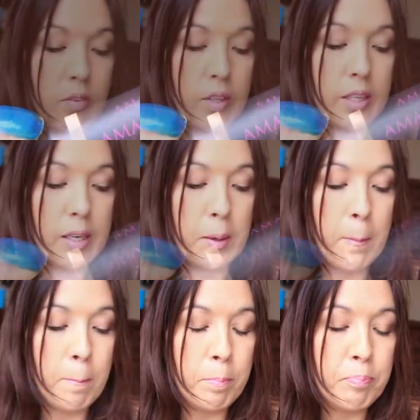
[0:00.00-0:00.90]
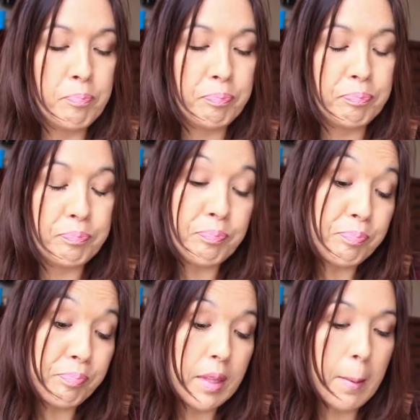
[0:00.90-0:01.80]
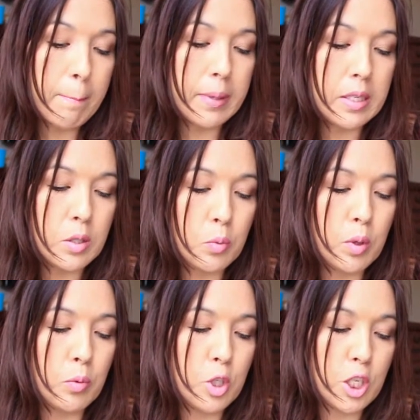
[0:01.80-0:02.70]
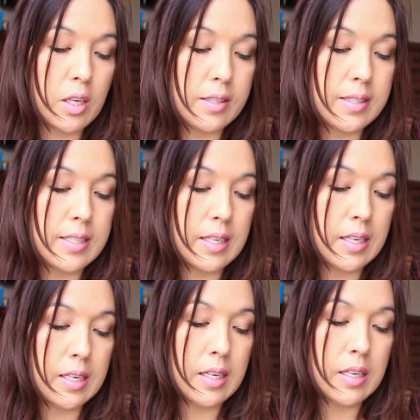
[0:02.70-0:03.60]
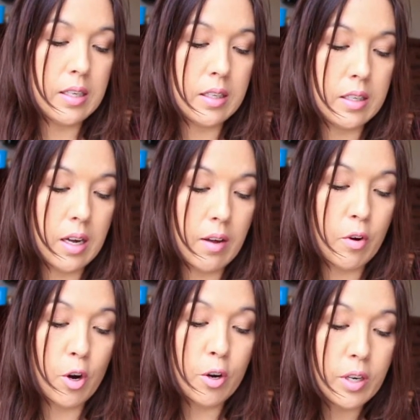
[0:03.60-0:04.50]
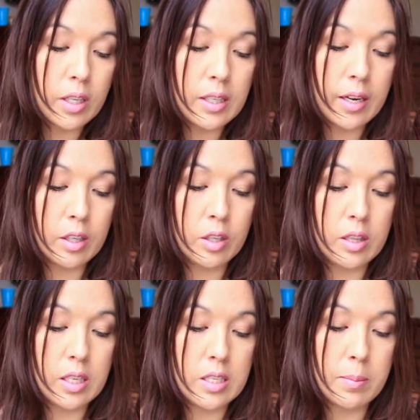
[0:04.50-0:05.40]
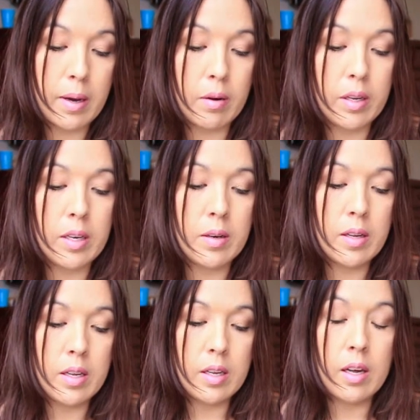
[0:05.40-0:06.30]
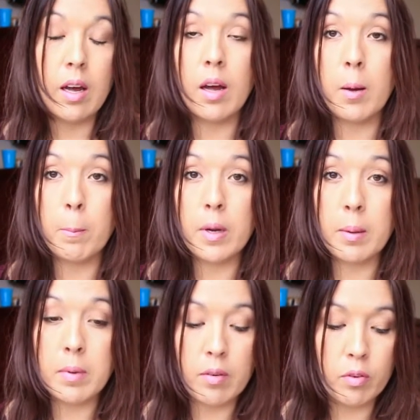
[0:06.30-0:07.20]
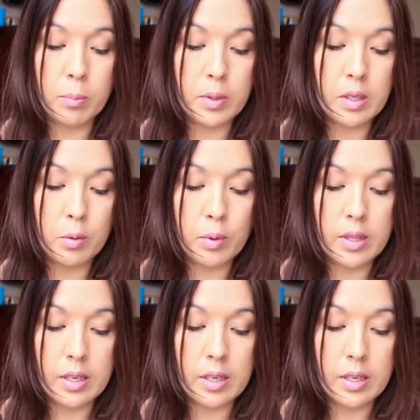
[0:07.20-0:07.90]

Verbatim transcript: everything. But we shall see. I've heard a lot of good things about it, but I'm not familiar with